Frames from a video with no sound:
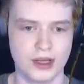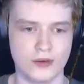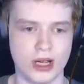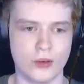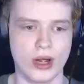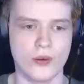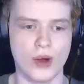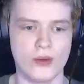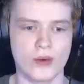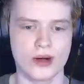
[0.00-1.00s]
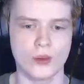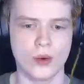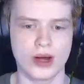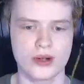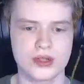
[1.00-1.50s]
Wait, wait, wait, where,
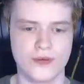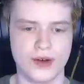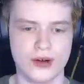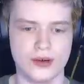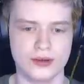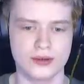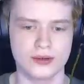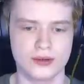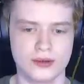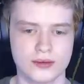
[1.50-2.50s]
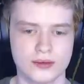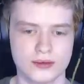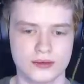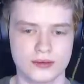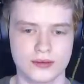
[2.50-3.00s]
where's the phone?
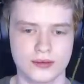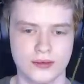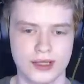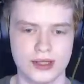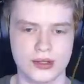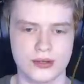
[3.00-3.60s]
What?